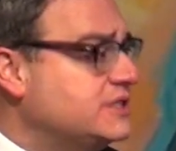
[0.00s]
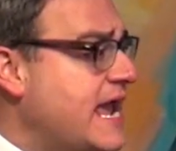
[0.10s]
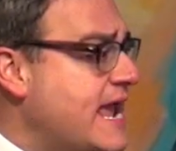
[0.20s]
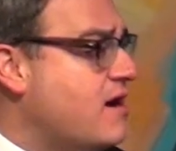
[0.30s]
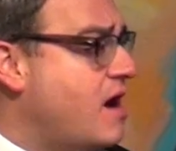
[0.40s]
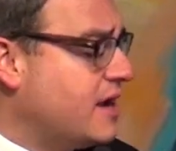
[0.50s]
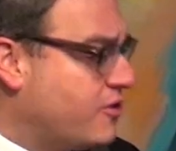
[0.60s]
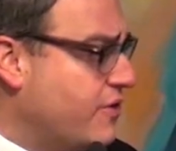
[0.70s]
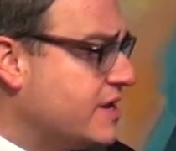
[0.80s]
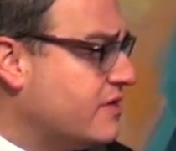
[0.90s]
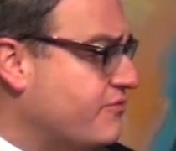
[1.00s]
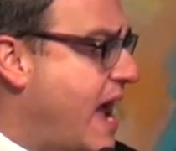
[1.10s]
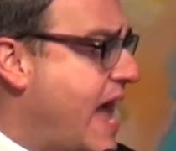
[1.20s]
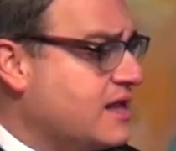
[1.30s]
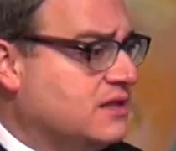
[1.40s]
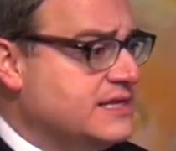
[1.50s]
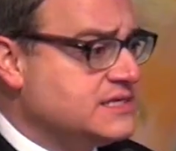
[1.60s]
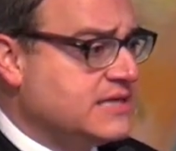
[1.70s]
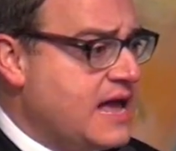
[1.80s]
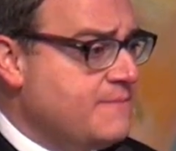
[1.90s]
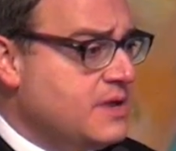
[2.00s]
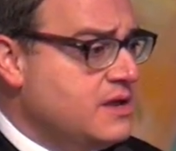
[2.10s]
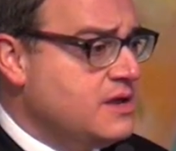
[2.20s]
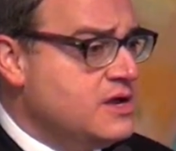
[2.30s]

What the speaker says: take on a critic of radical Islam